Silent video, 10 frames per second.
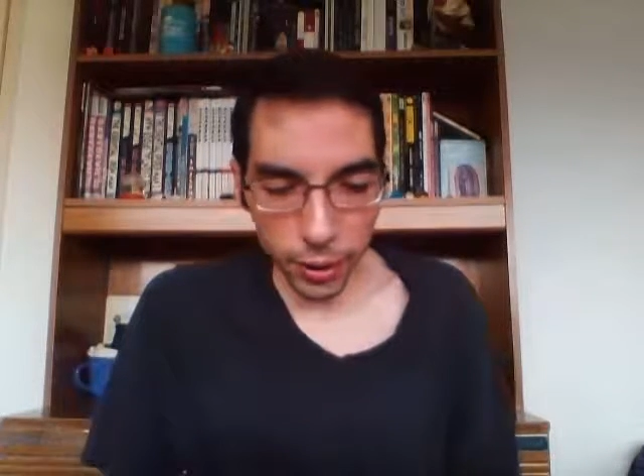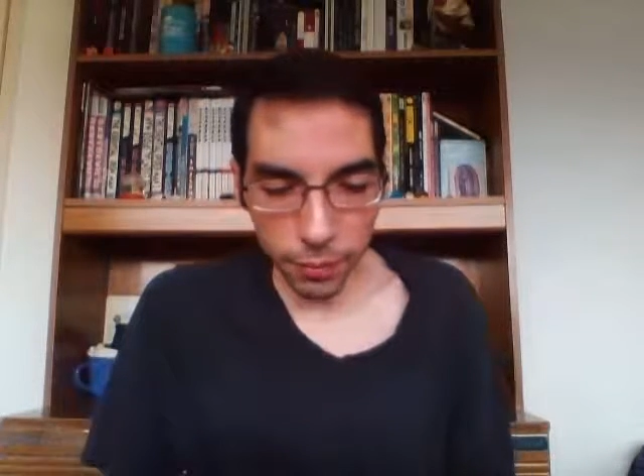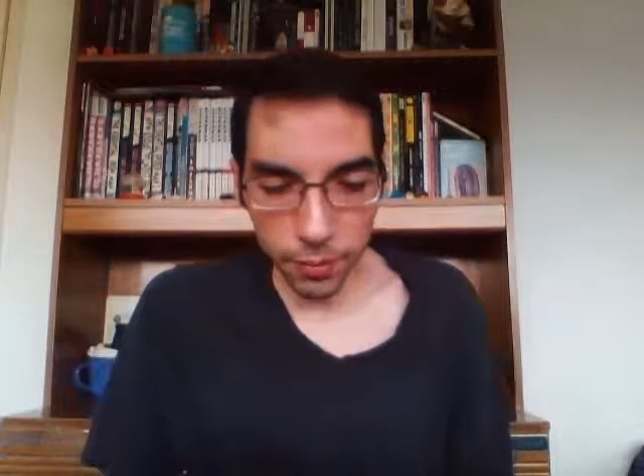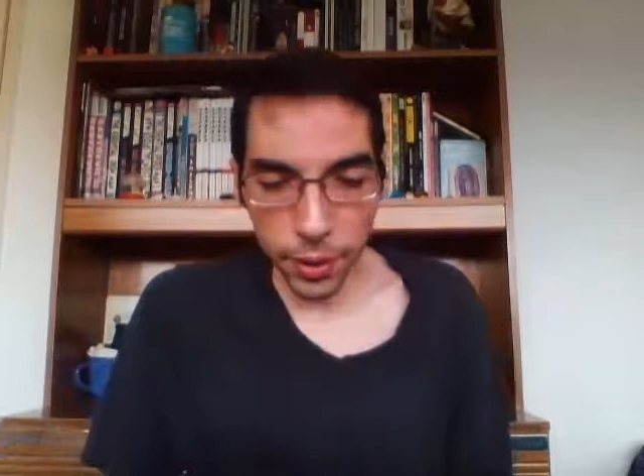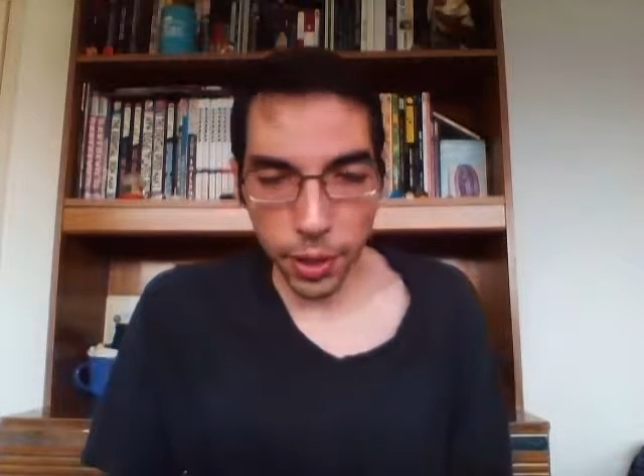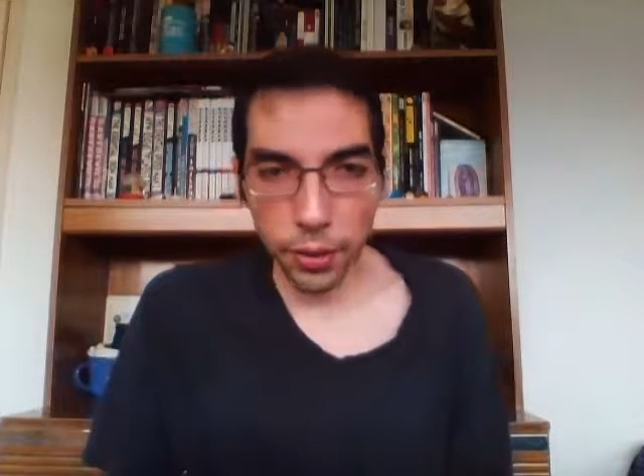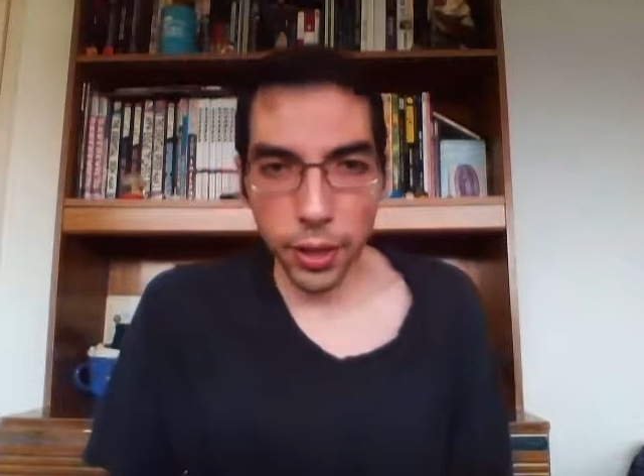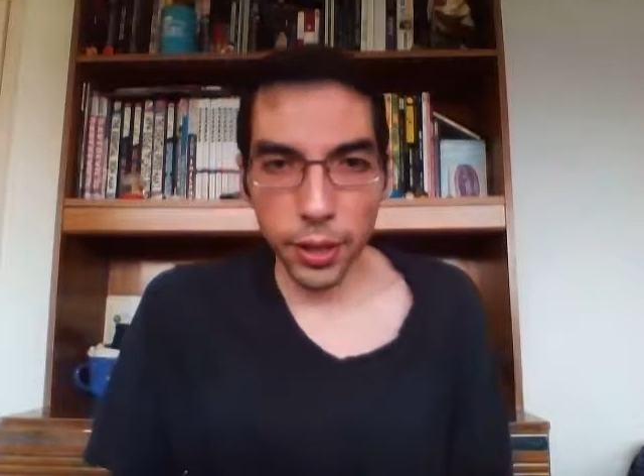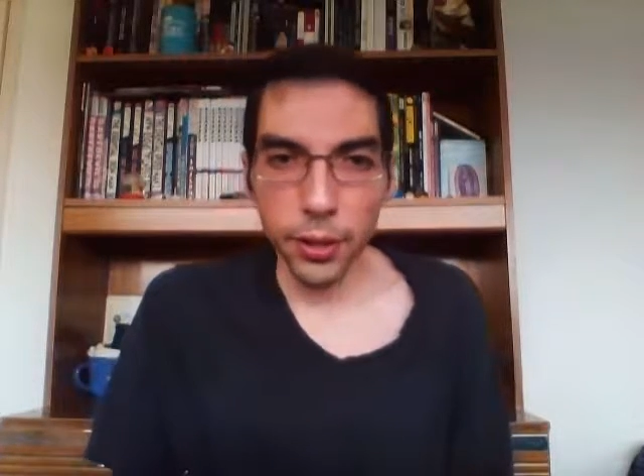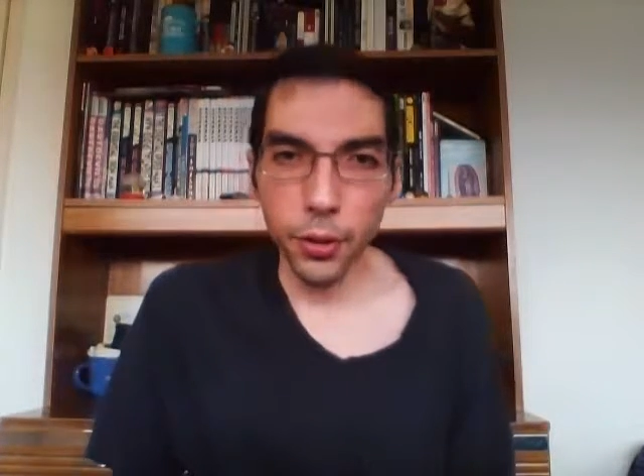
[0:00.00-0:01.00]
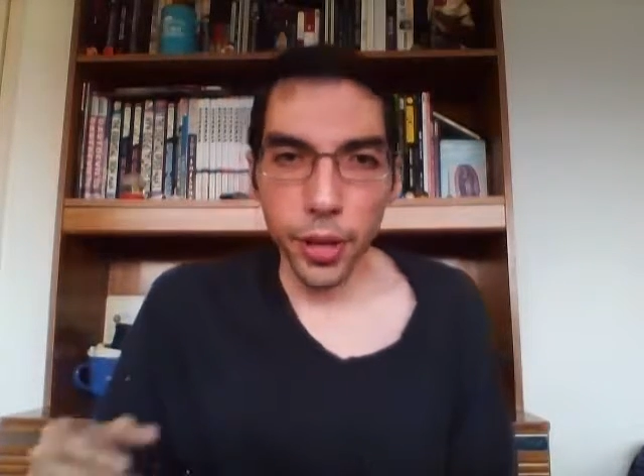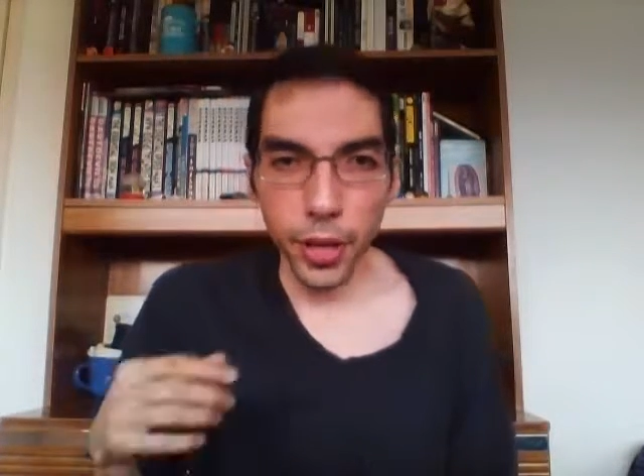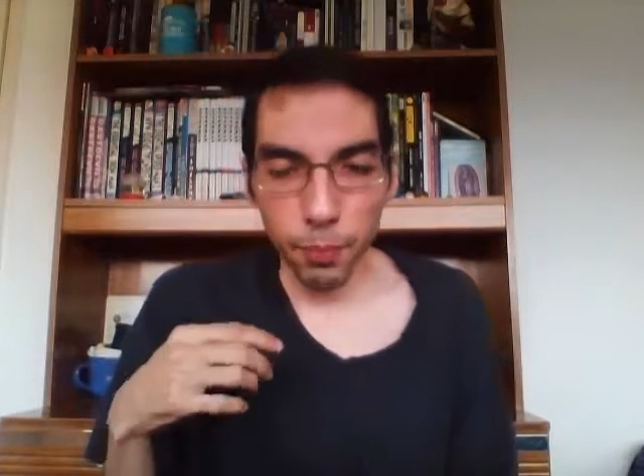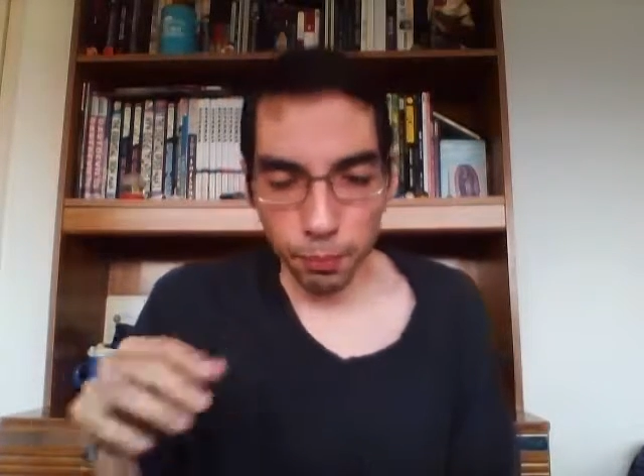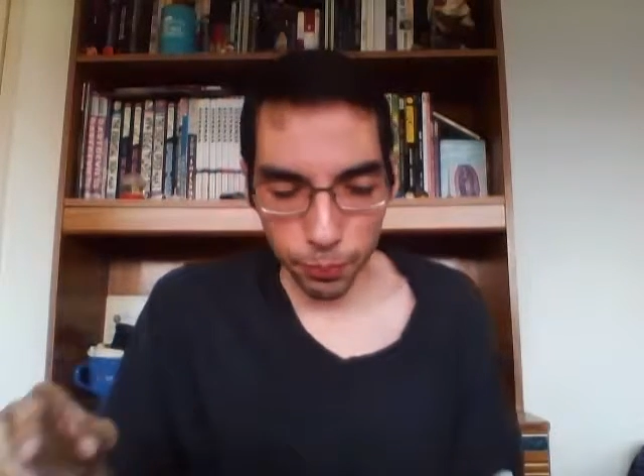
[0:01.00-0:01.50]
and they go like,
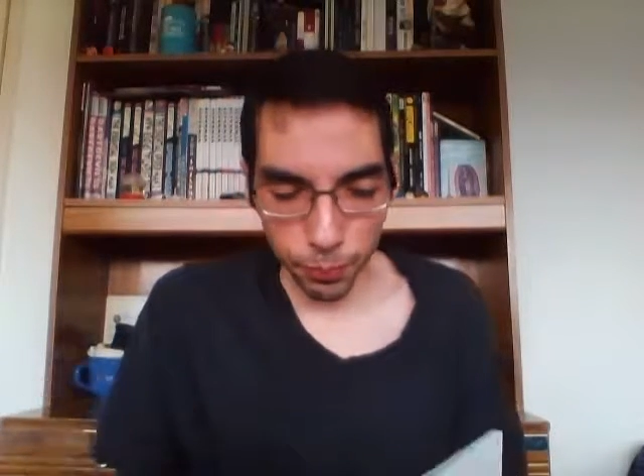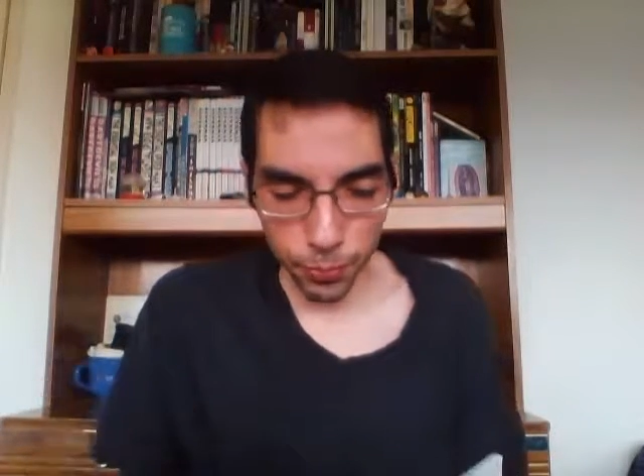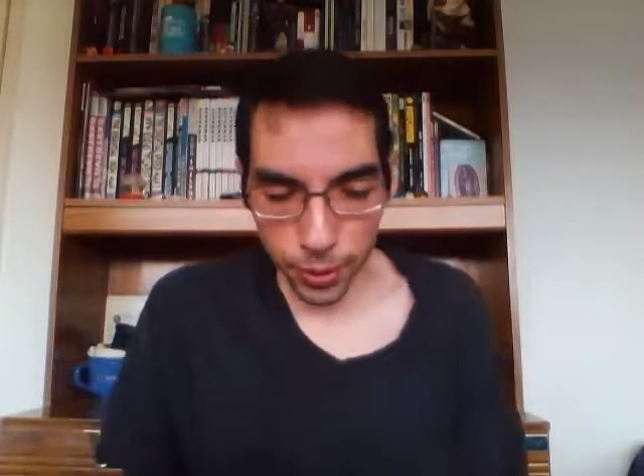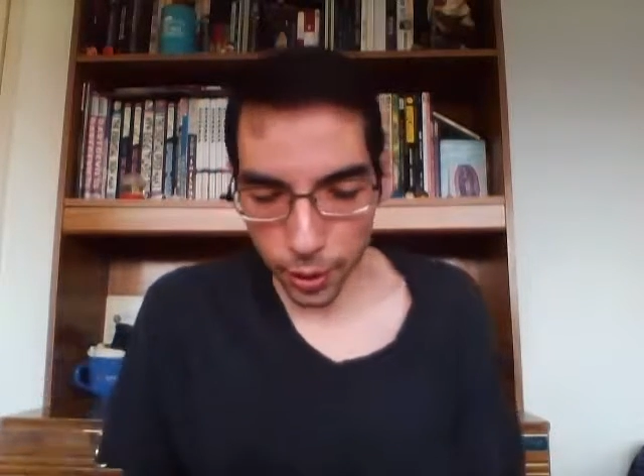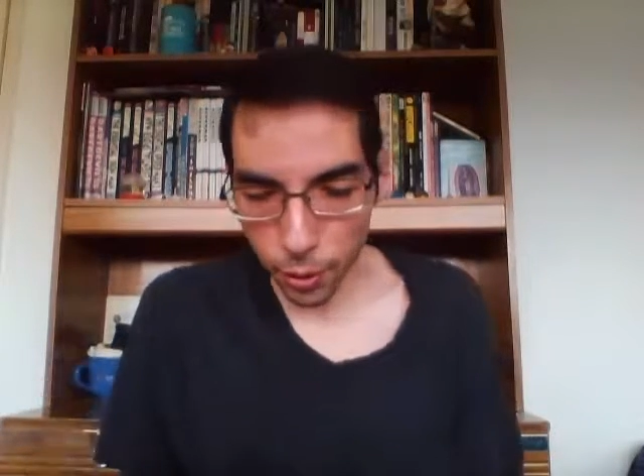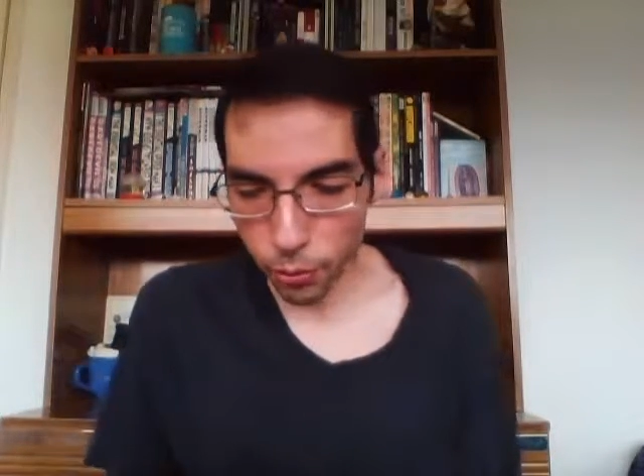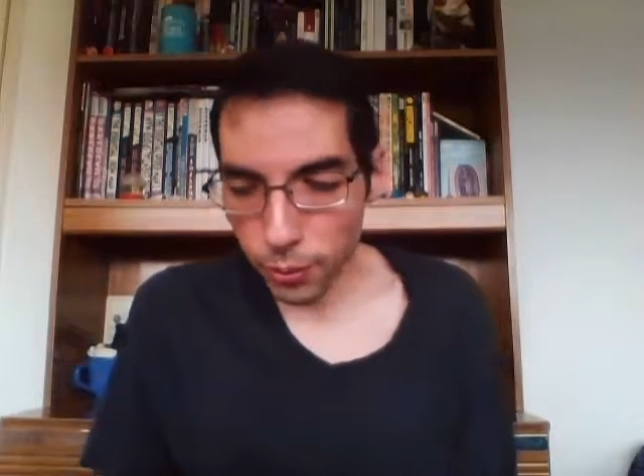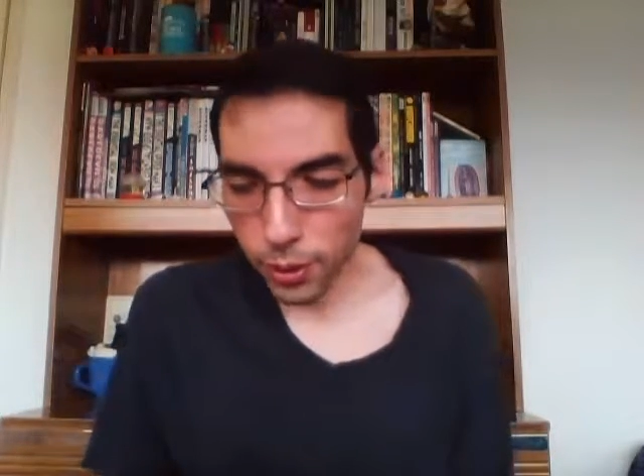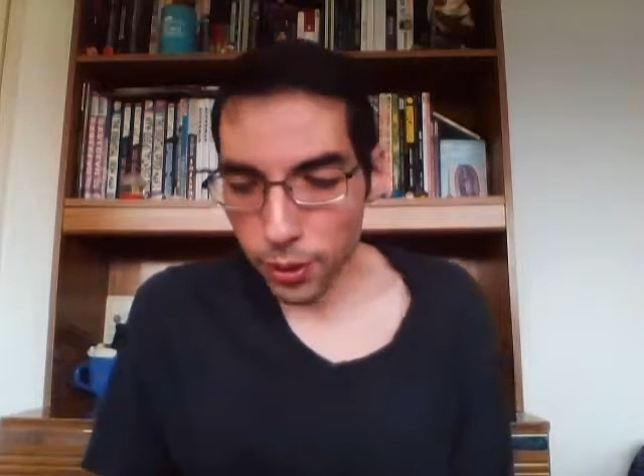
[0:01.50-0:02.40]
okay, you know,